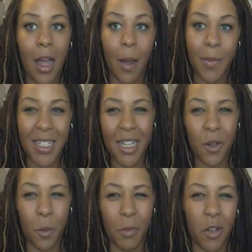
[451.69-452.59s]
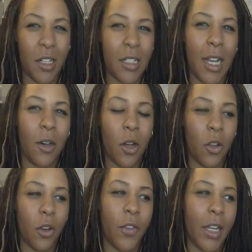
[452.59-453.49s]
Um, she has her own beauty channel. I
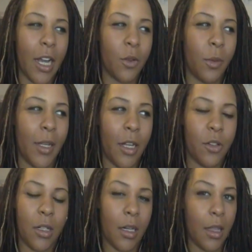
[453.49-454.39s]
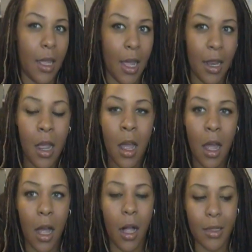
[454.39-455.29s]
don't know if you guys will be interested in that.
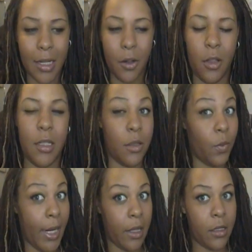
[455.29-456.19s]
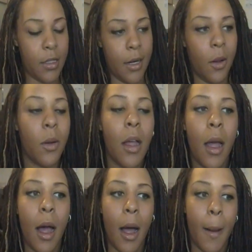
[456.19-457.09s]
Uh, I know this is a weight loss channel,
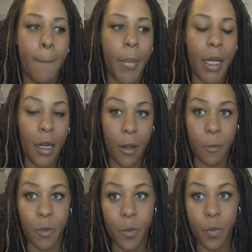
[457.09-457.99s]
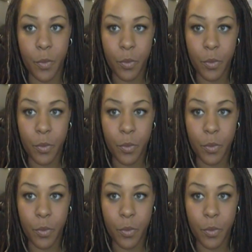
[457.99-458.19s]
um, but um,